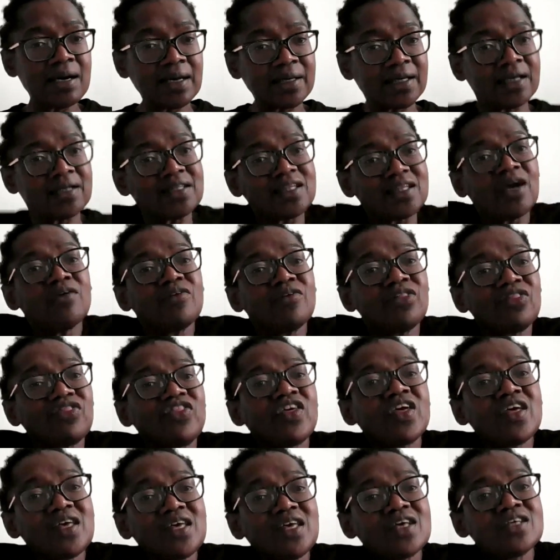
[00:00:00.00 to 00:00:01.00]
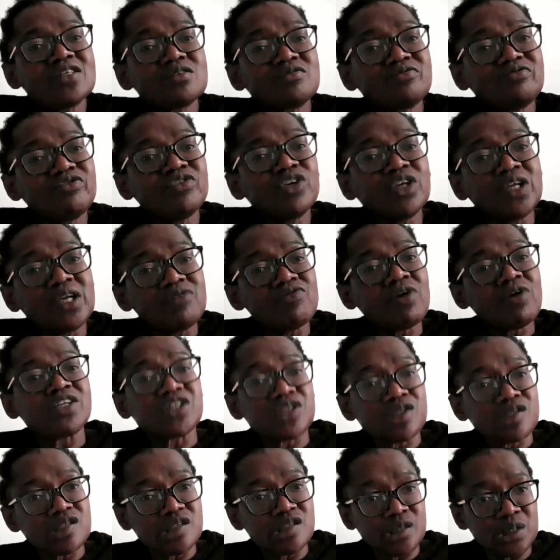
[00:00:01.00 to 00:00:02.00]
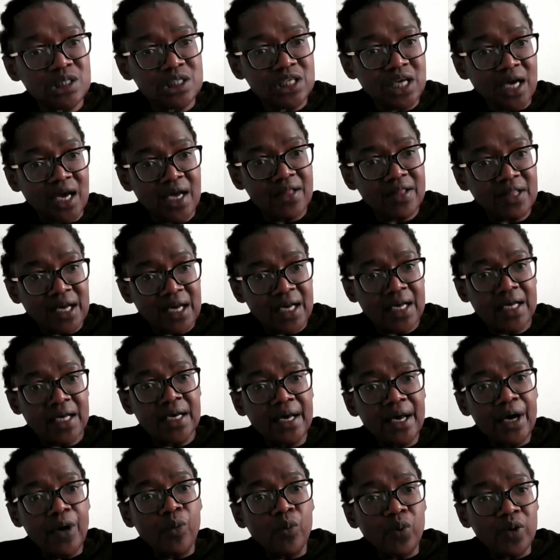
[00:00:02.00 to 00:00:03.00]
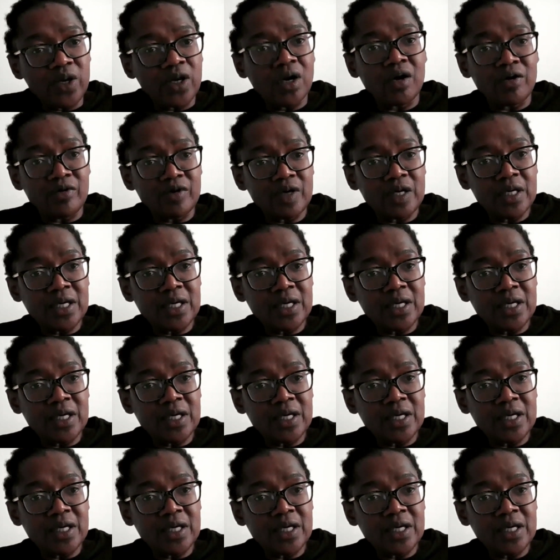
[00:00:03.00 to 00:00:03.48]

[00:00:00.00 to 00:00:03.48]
and I don't think it's fully registered yet that we are.